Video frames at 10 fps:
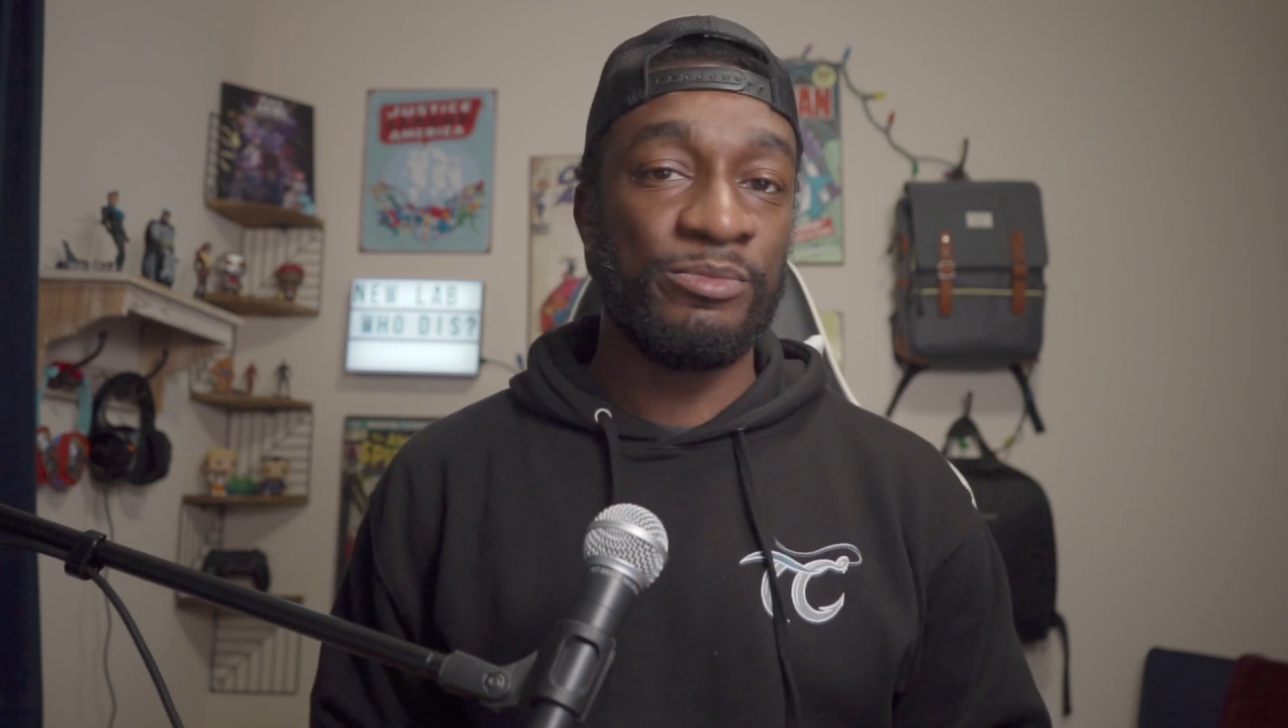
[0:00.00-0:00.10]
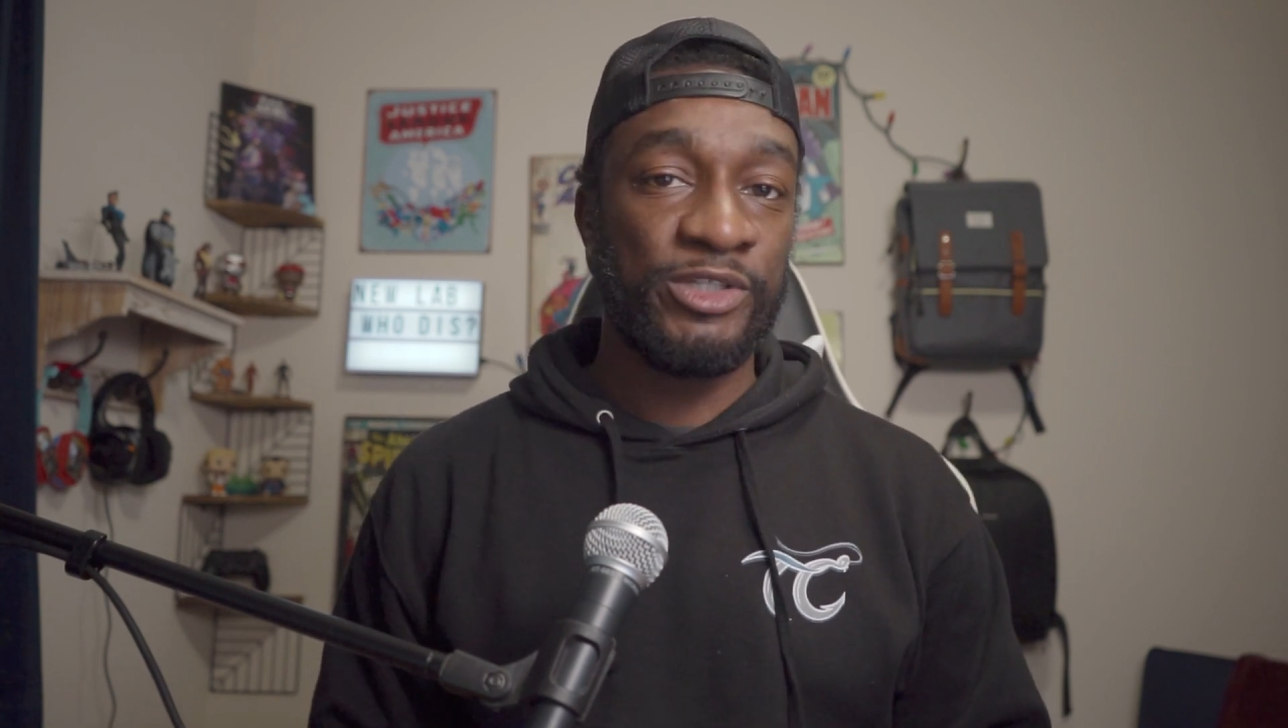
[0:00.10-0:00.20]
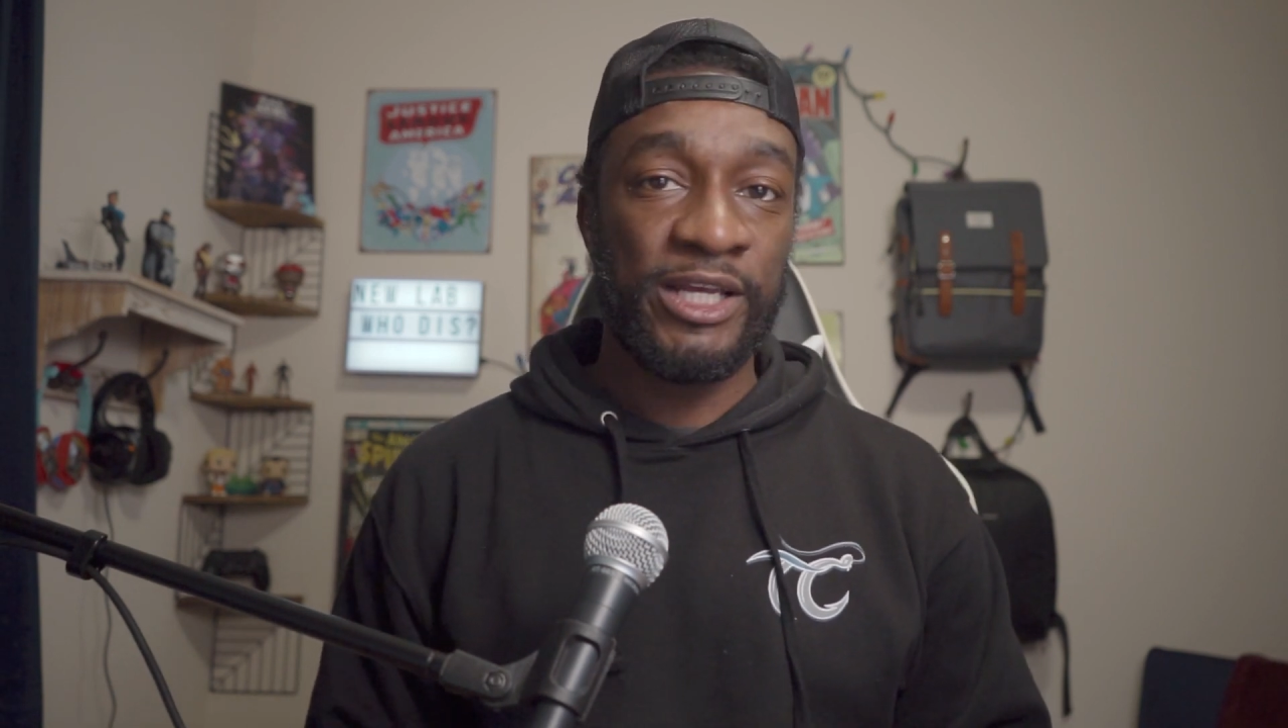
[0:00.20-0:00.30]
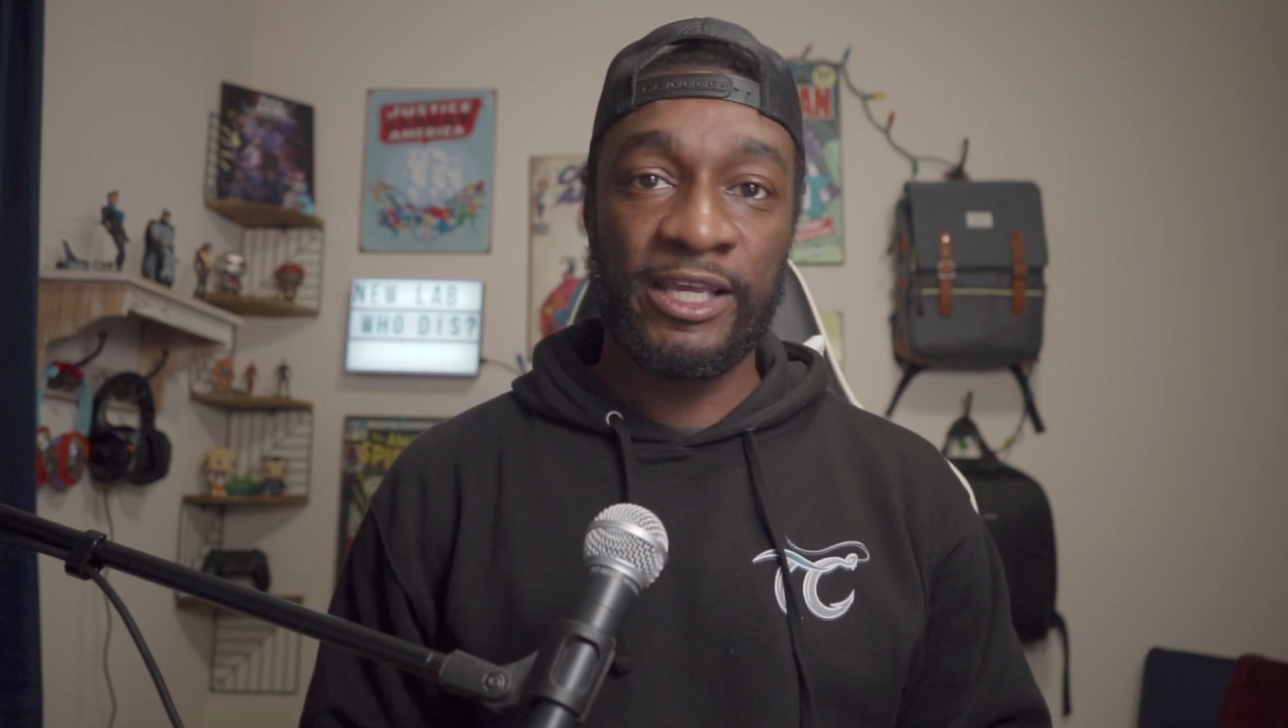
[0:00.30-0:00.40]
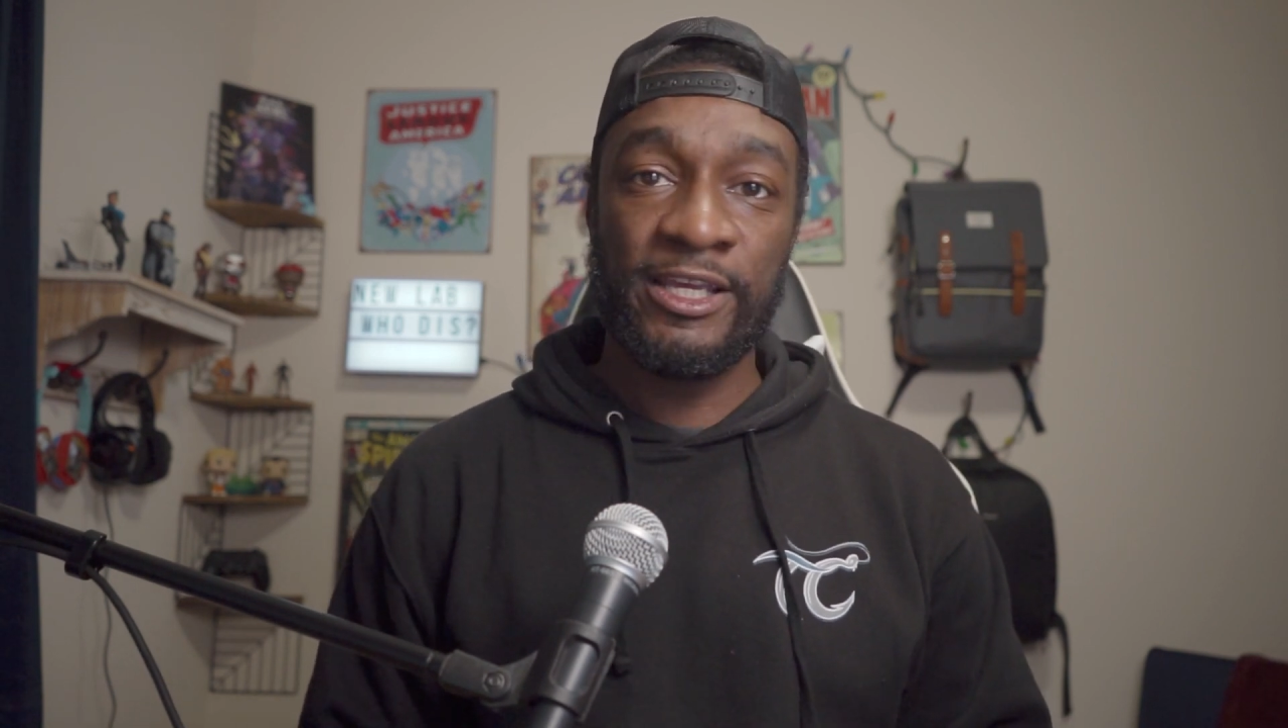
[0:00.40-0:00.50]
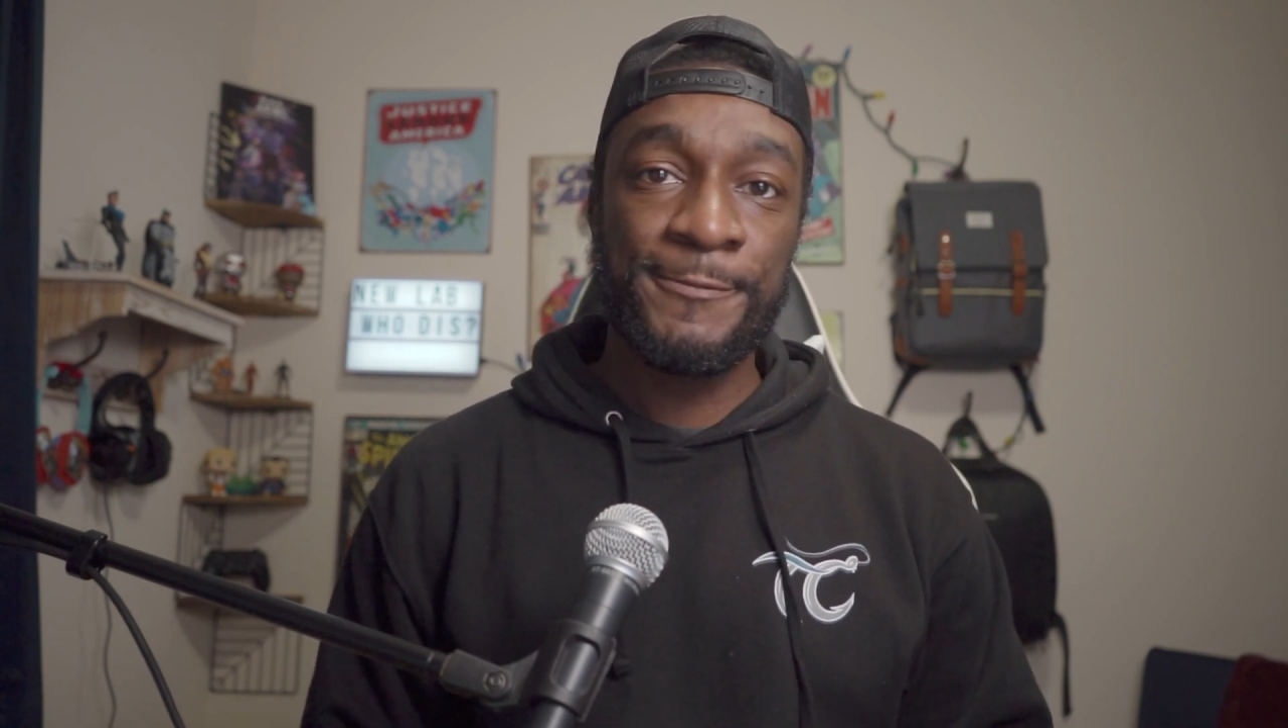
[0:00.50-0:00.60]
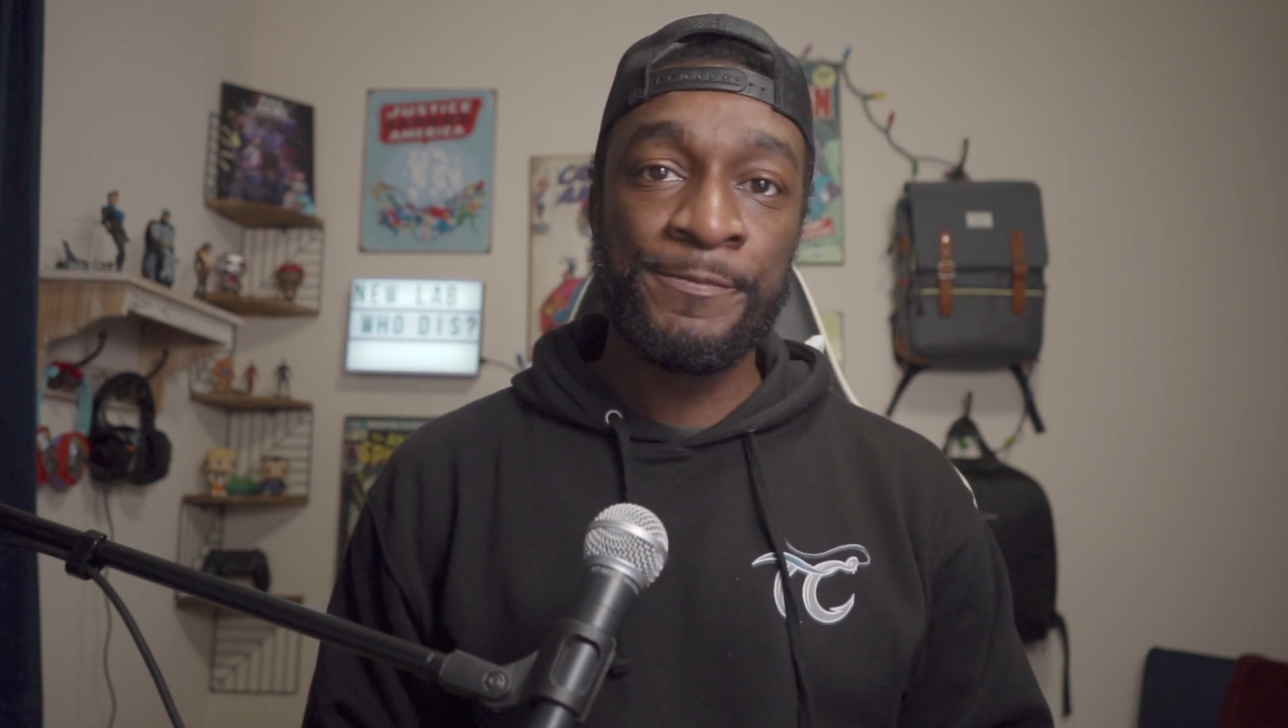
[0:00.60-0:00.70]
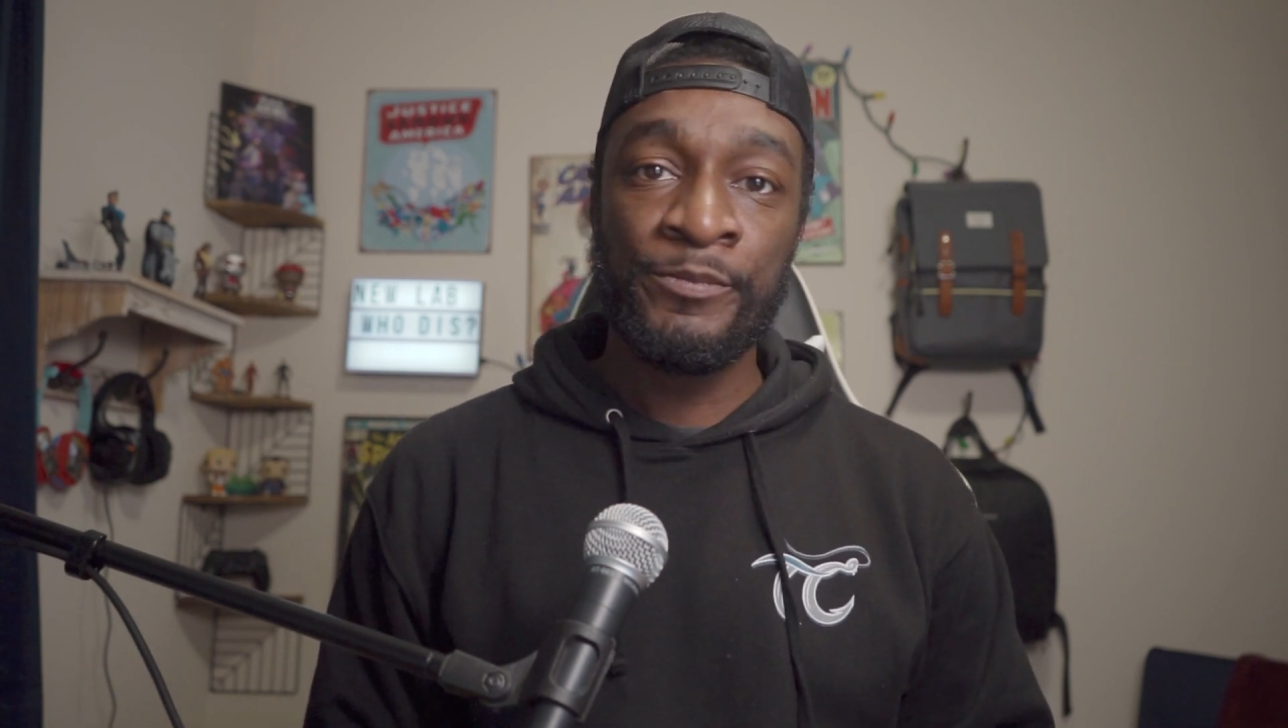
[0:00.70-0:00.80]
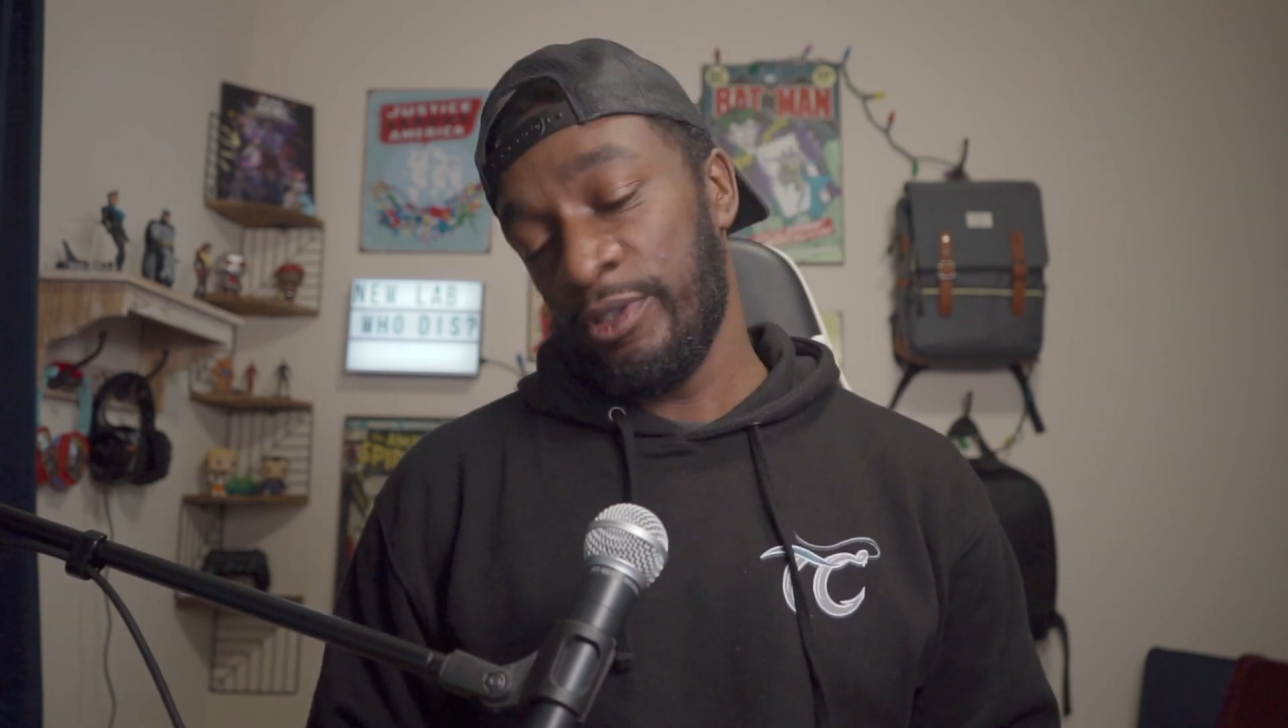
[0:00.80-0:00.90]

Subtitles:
I'm checking,